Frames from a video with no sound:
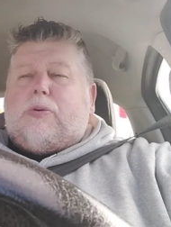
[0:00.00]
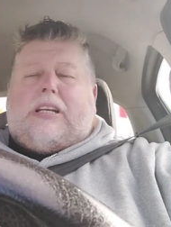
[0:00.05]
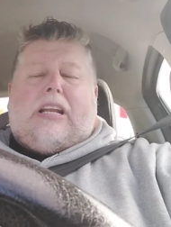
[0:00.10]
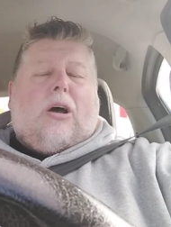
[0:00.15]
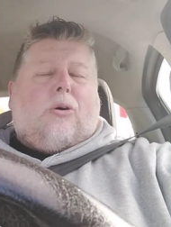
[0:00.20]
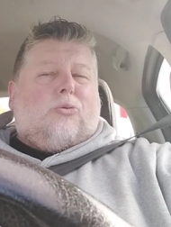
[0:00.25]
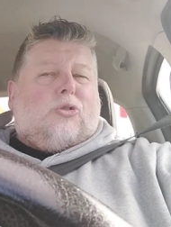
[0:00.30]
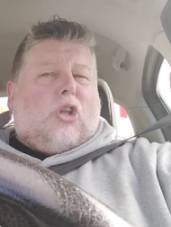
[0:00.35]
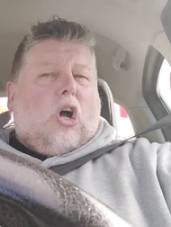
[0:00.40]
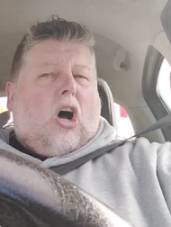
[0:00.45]
We
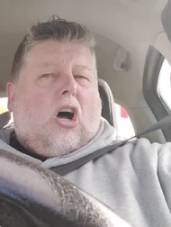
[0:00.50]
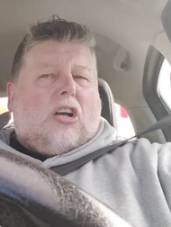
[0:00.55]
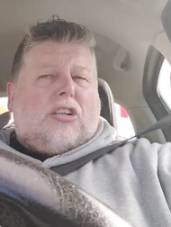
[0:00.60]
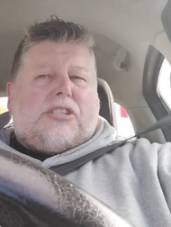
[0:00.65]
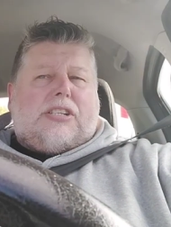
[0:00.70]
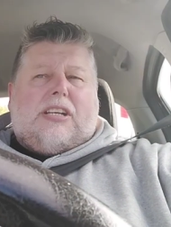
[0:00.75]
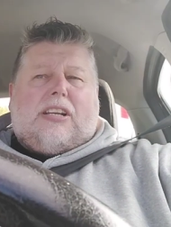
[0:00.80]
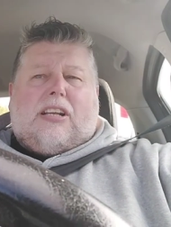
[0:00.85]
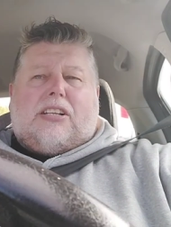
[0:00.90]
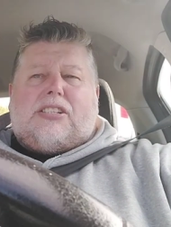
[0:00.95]
know
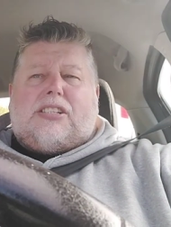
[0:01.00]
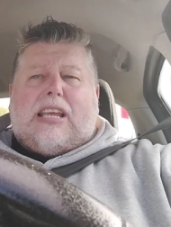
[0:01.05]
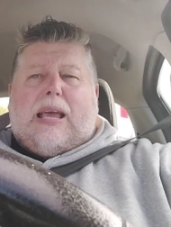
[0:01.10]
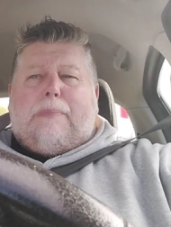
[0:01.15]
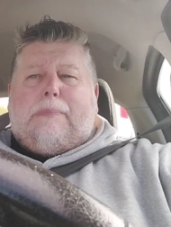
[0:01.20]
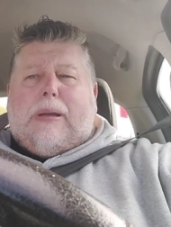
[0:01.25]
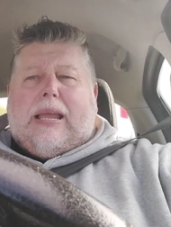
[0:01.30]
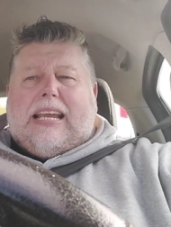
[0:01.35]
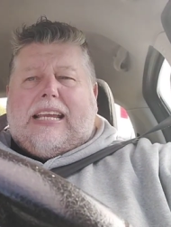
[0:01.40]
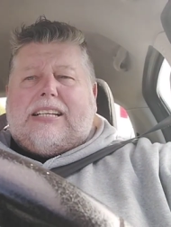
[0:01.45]
Dawson on
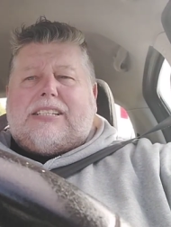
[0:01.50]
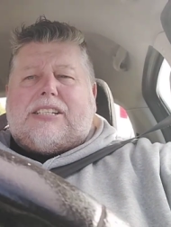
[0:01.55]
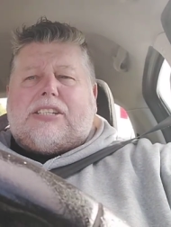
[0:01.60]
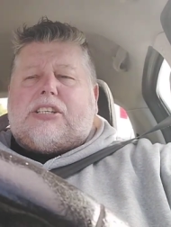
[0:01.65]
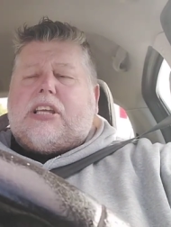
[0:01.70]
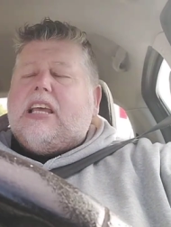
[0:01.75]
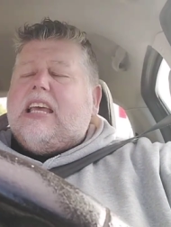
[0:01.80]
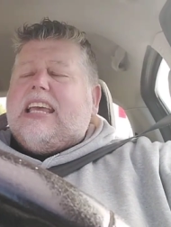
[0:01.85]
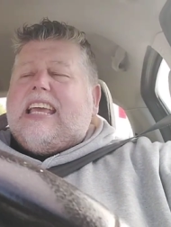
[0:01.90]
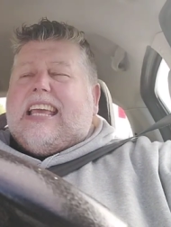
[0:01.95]
set
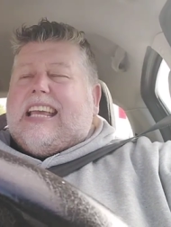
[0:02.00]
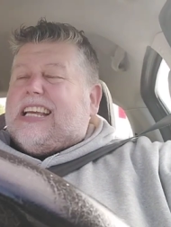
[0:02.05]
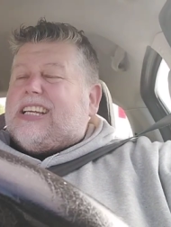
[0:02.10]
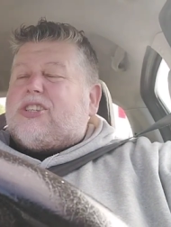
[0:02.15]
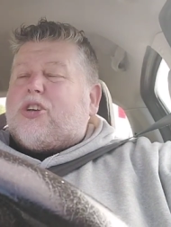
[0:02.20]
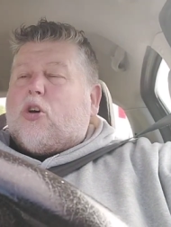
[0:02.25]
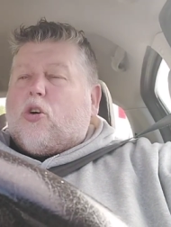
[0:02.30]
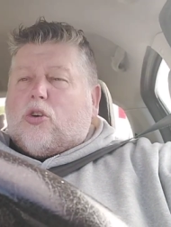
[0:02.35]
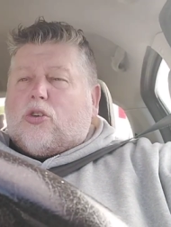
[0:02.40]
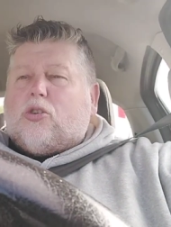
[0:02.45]
pieces. He
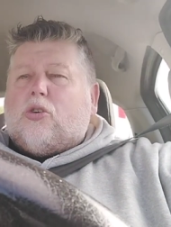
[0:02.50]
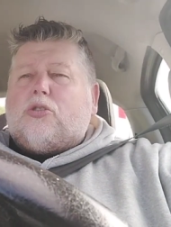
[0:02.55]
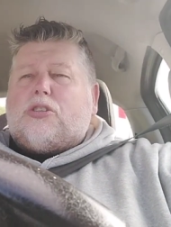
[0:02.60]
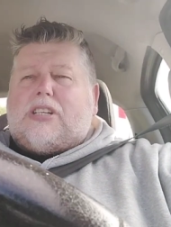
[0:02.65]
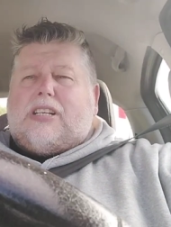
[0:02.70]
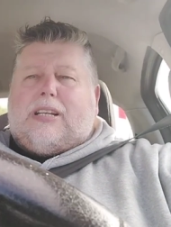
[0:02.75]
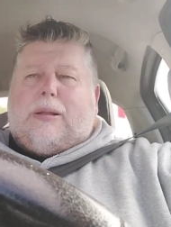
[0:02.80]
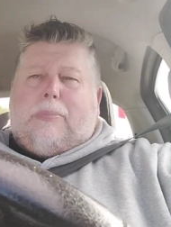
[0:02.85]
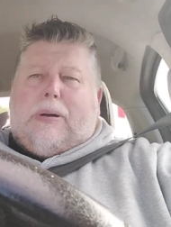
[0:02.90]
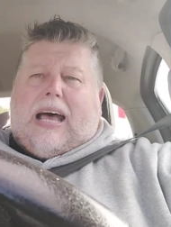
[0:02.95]
has hurt
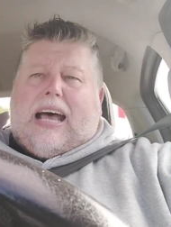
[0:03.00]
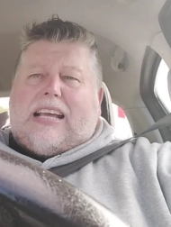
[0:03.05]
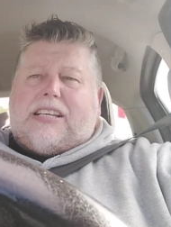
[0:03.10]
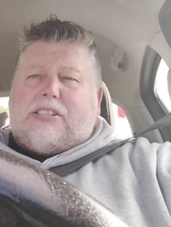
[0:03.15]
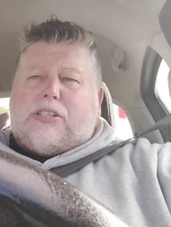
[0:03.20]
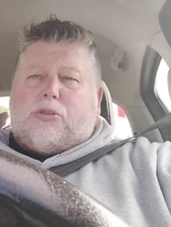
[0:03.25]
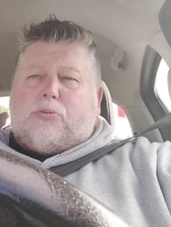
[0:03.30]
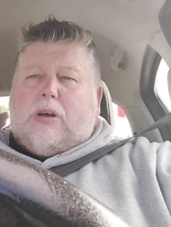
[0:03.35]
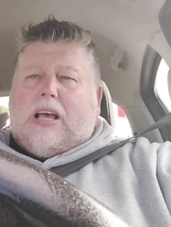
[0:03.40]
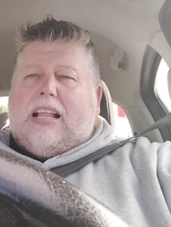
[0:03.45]
us in the
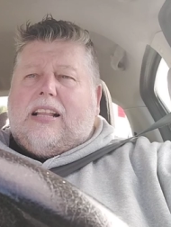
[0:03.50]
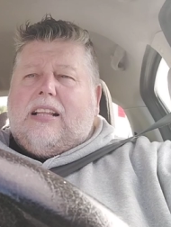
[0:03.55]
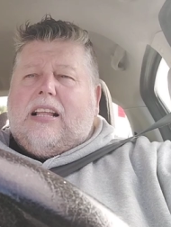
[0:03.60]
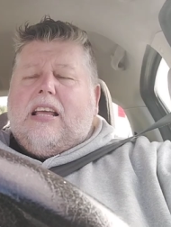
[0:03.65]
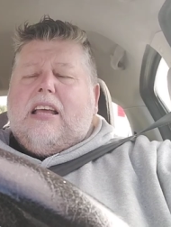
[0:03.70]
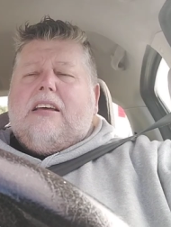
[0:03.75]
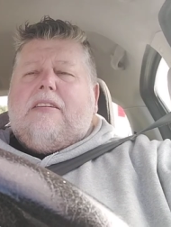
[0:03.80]
past as well.